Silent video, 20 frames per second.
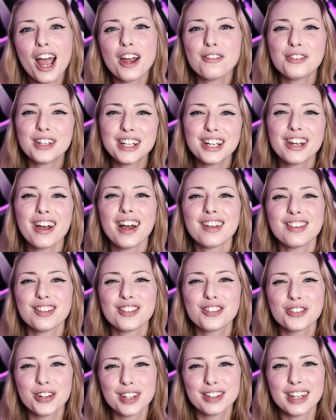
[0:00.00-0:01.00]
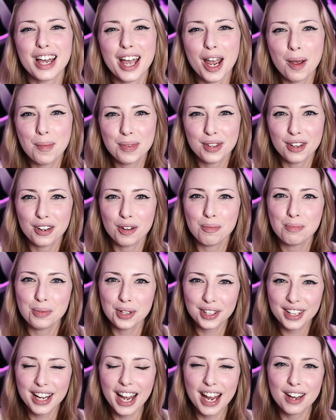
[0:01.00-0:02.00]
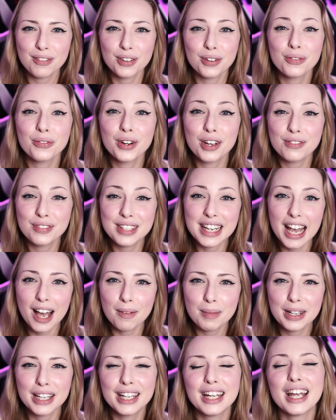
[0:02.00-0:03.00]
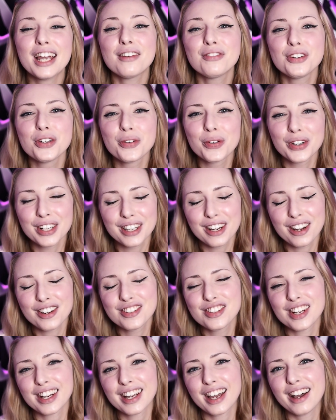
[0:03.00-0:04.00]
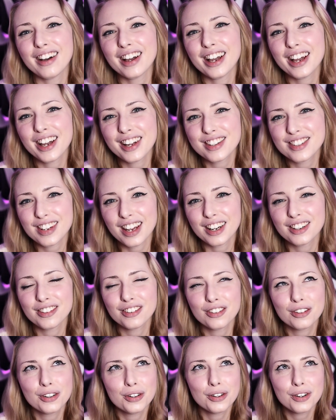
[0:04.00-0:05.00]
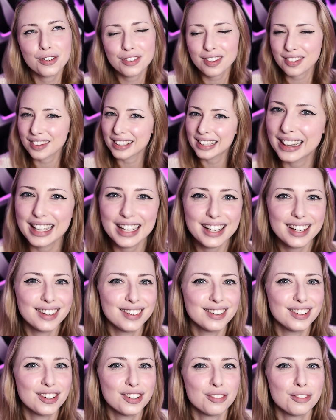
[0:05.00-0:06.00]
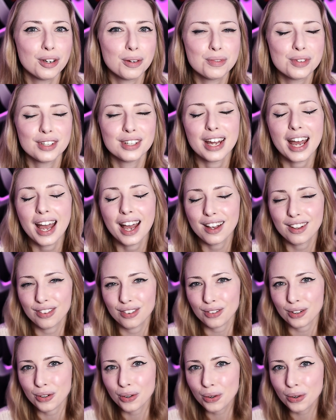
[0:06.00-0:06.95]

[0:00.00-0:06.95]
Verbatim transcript: Hopefully you guys enjoyed that episode of Brookhaven with Yammy. If you want to go check out her channel, of course, there's a link in the description as